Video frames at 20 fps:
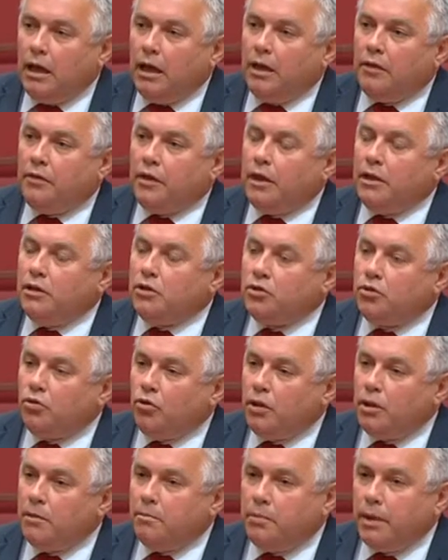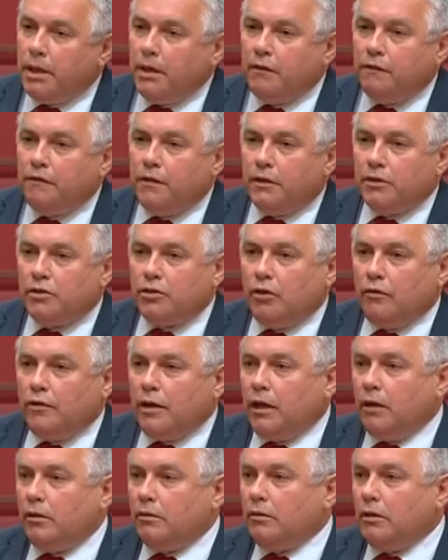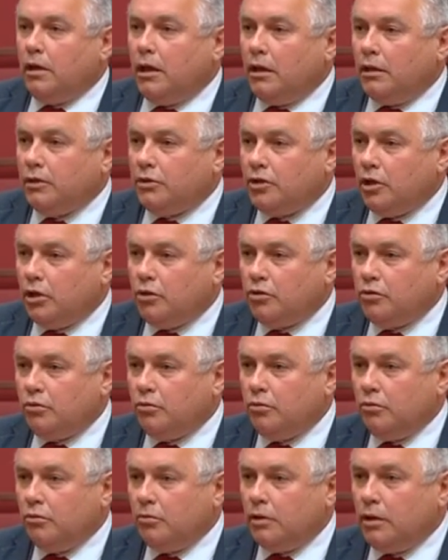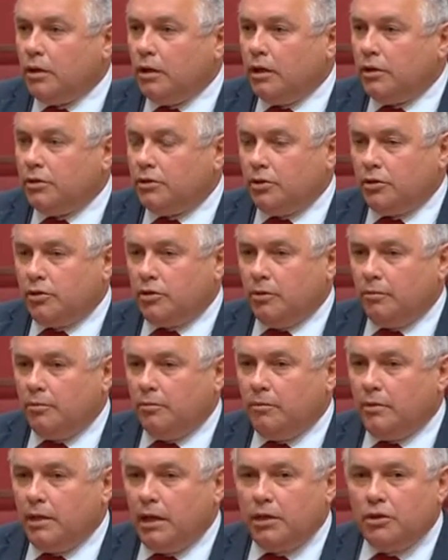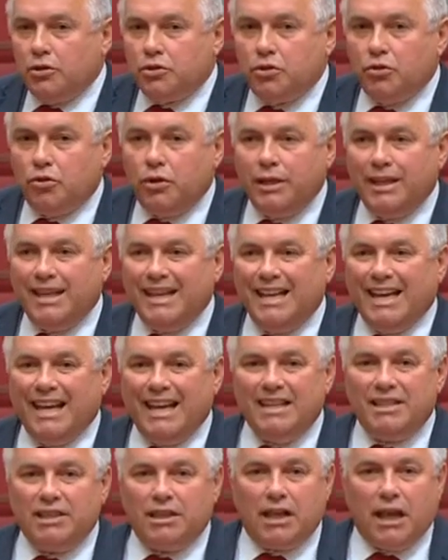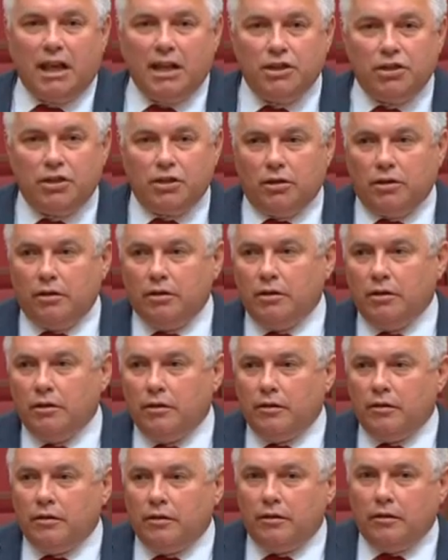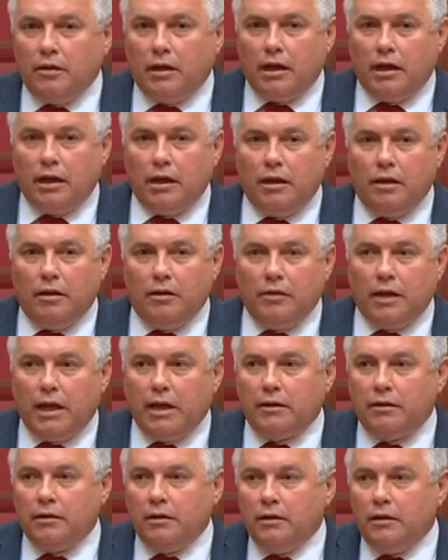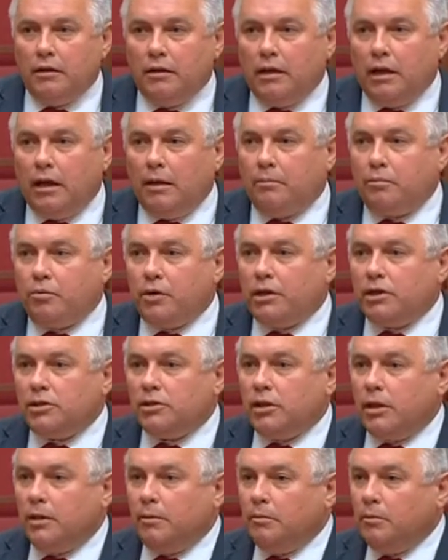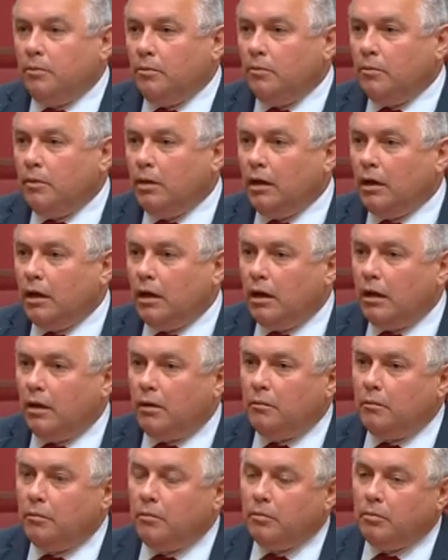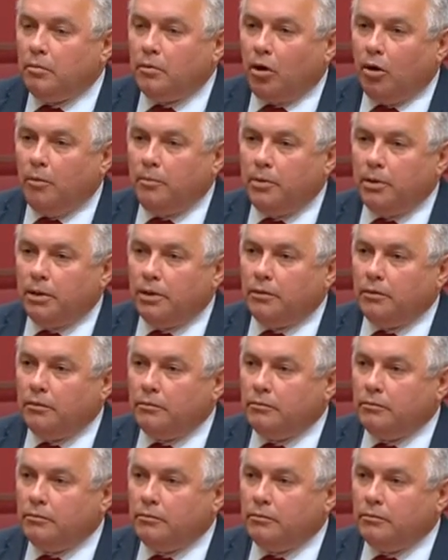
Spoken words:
they enjoy the benefits of our social system. They enjoy the education that brings them competent